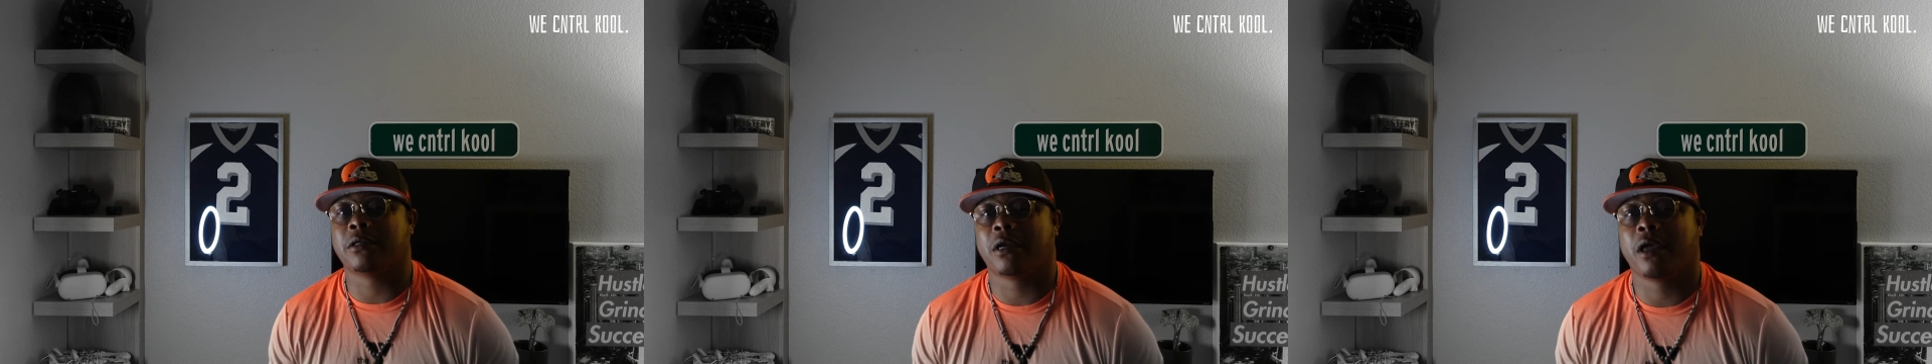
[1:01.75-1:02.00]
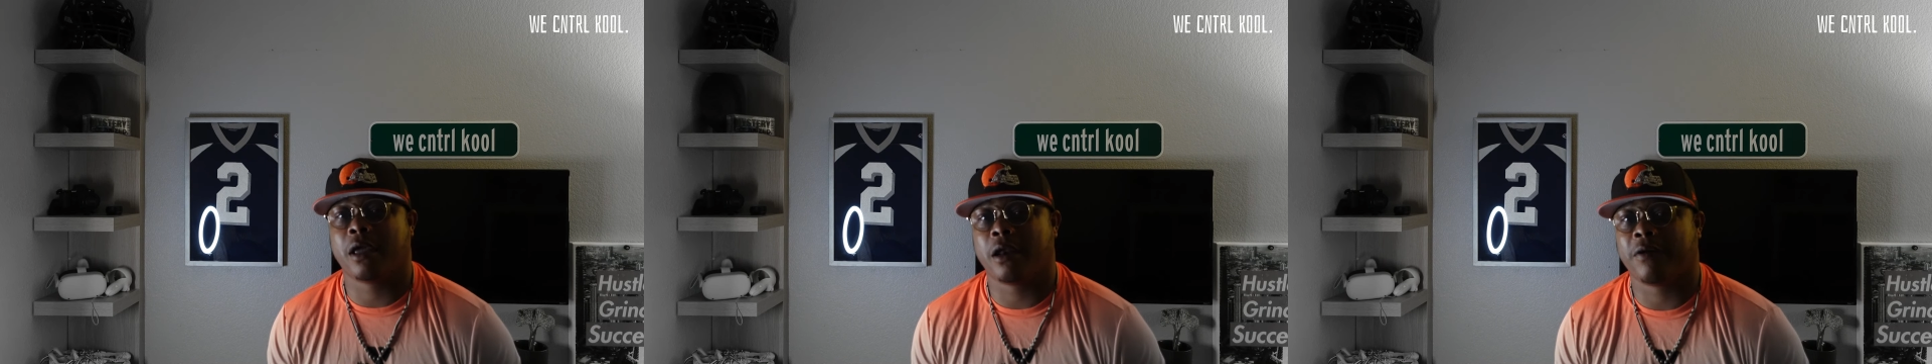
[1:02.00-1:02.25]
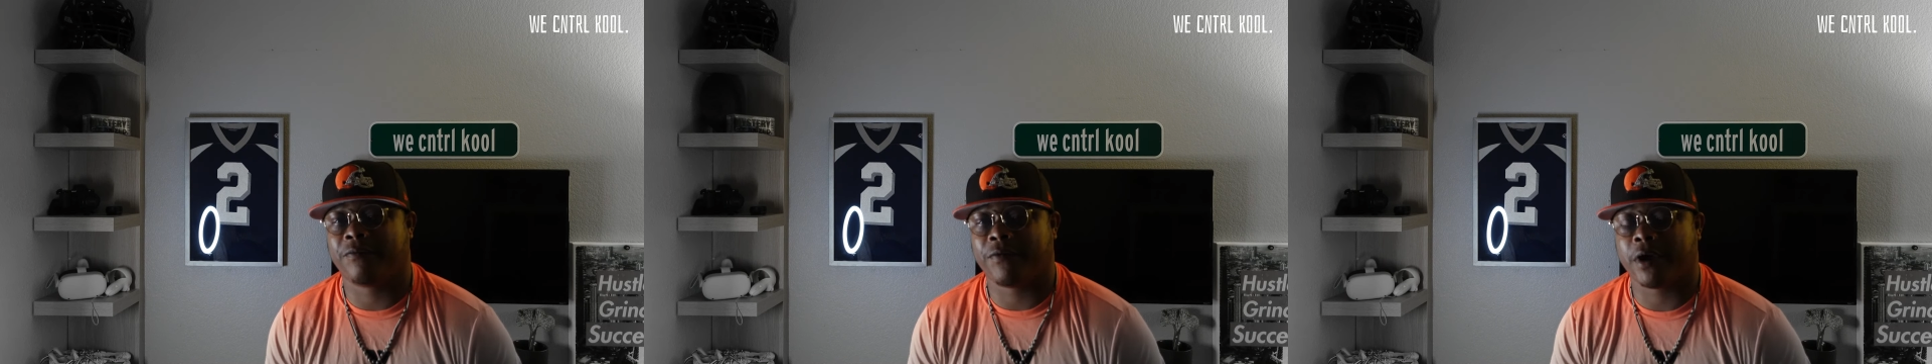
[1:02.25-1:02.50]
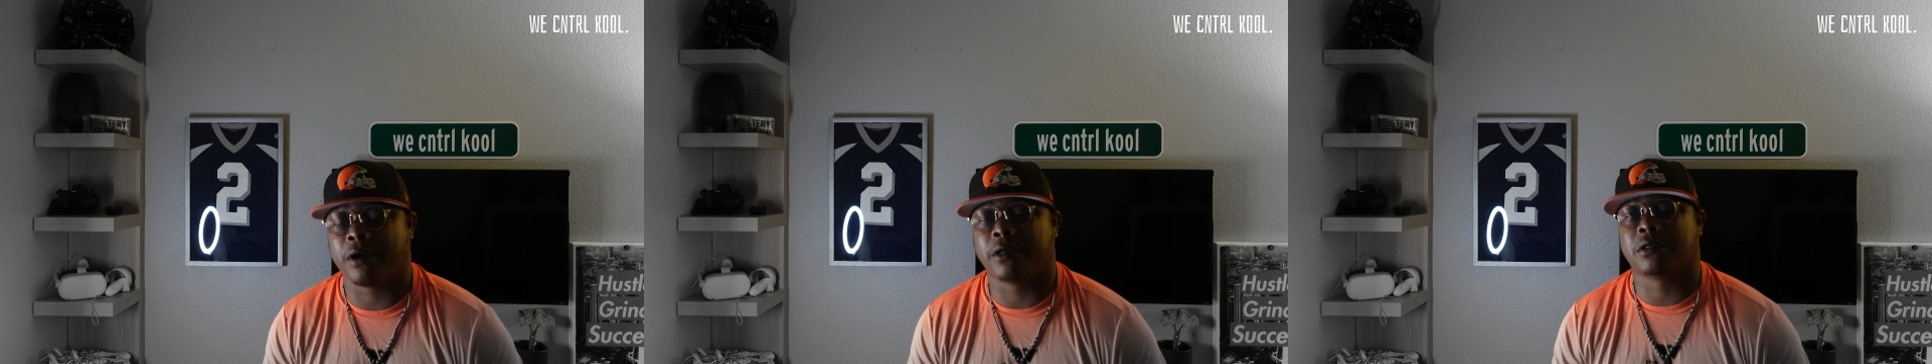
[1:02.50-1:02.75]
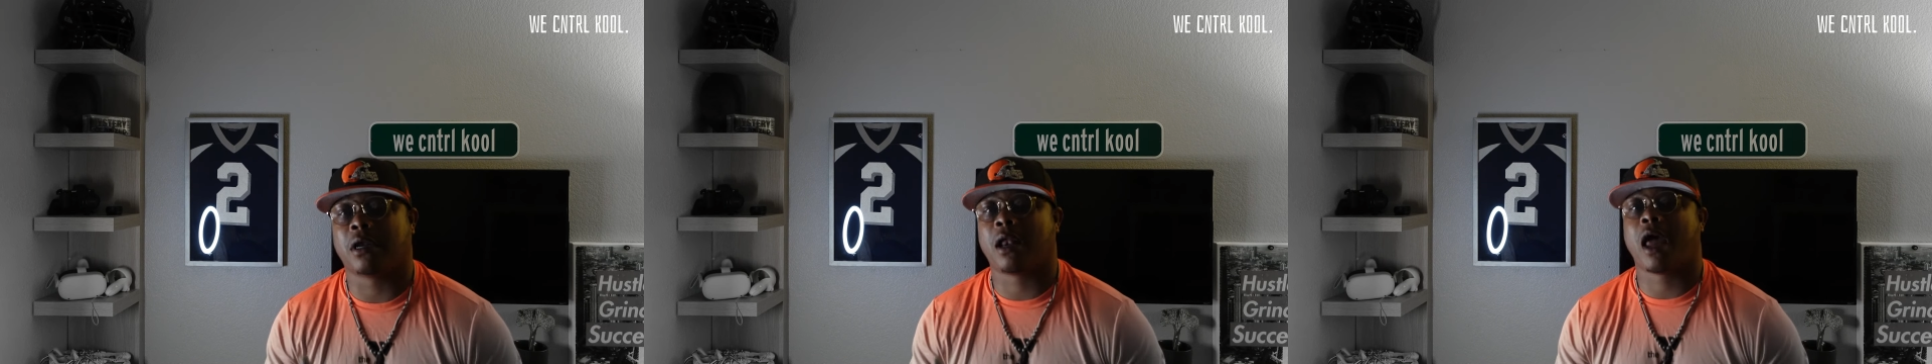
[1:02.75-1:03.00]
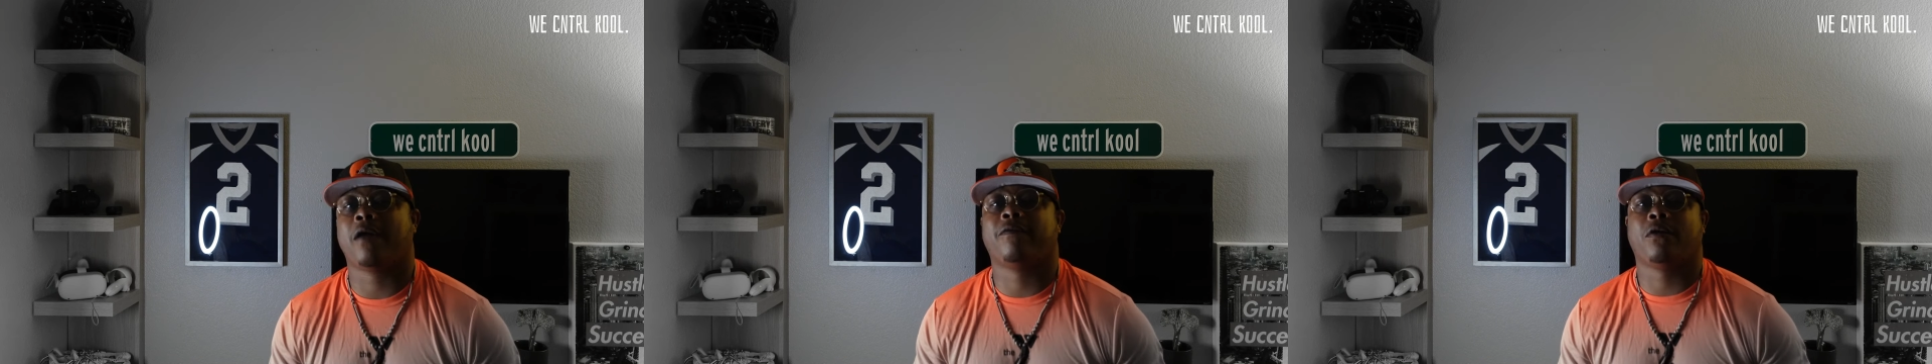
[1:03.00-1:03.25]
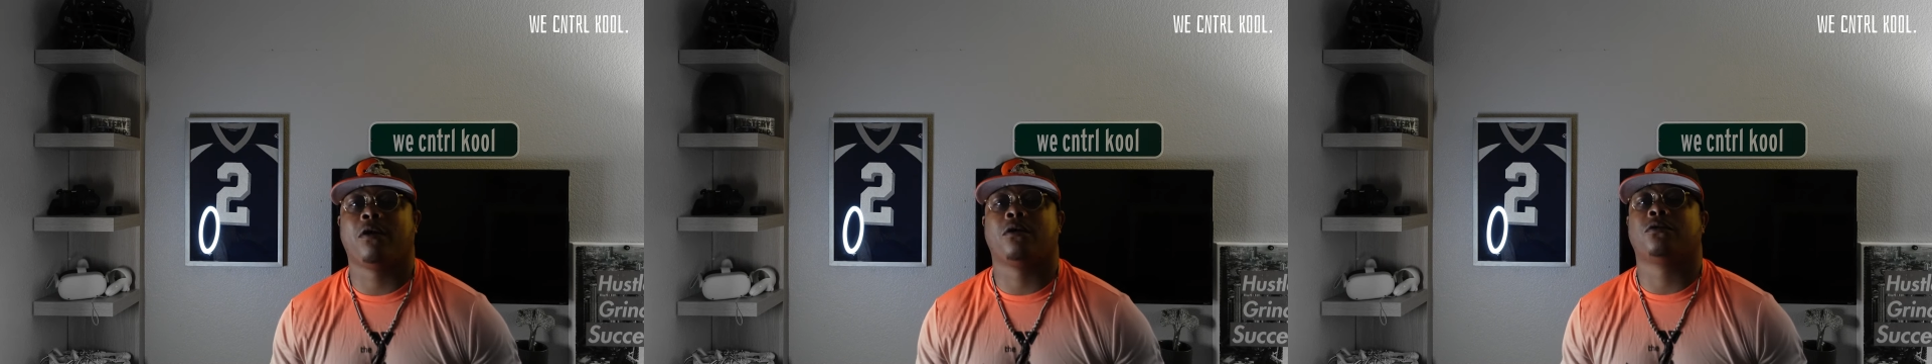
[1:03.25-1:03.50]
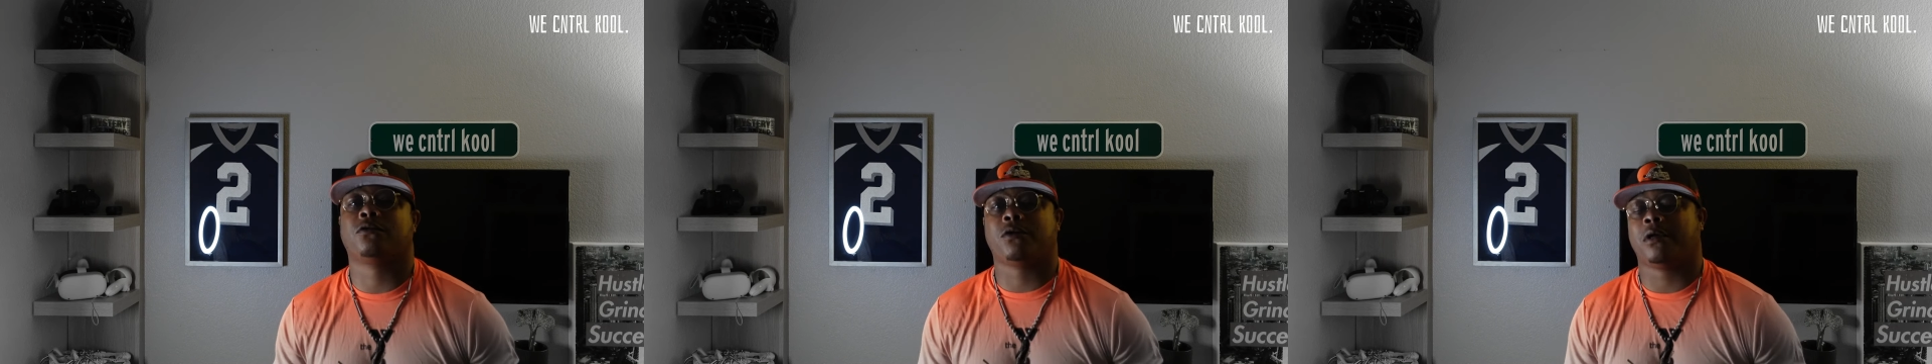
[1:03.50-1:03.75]
to the NFL is a
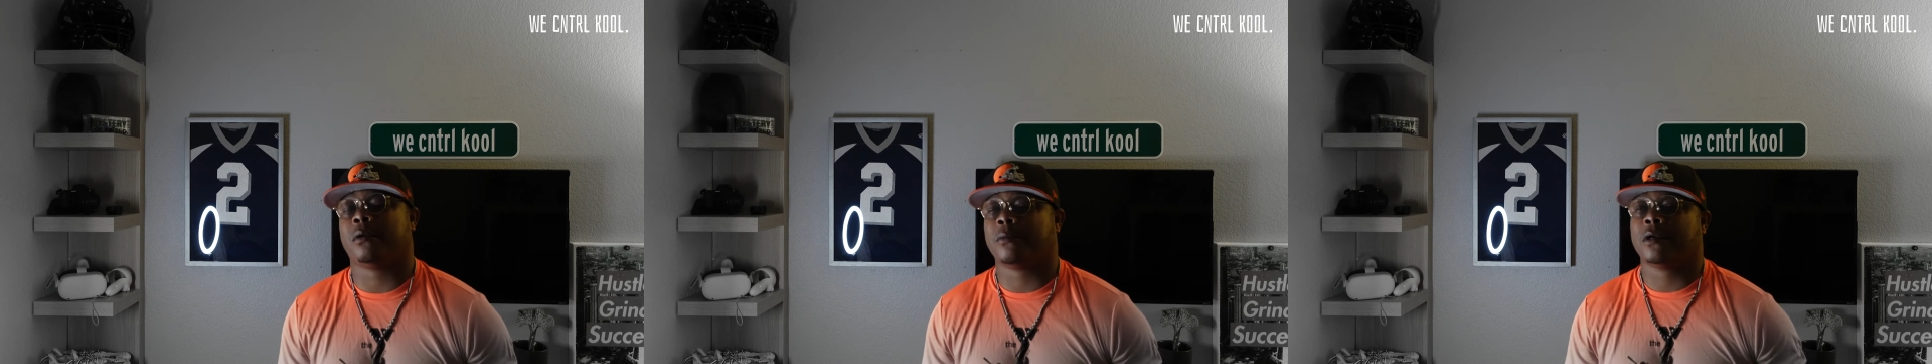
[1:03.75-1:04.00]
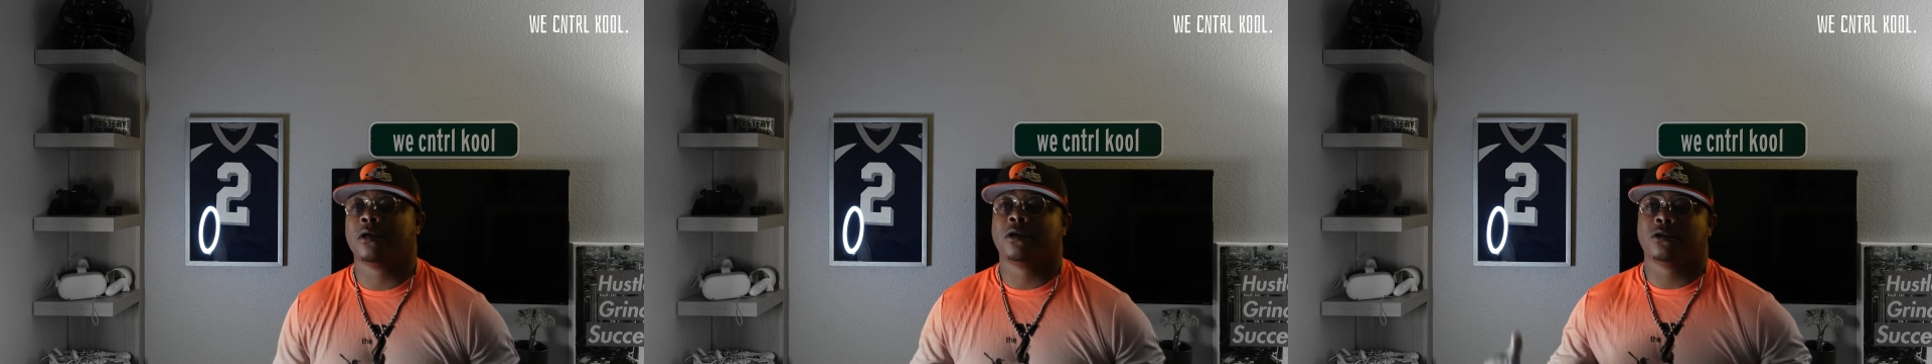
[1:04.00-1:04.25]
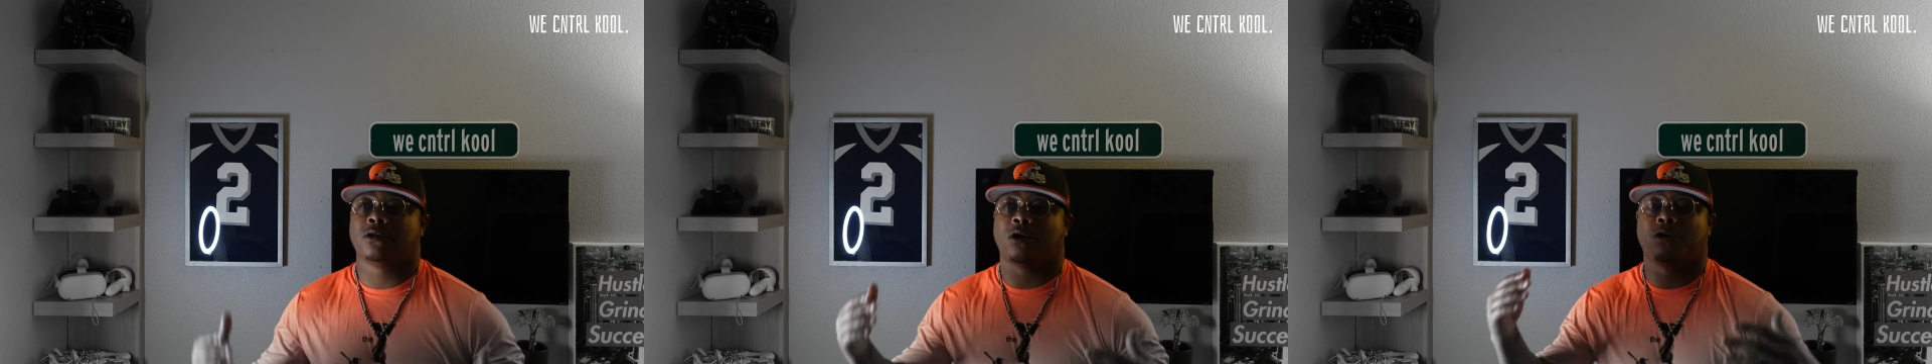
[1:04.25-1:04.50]
lifelong dream. So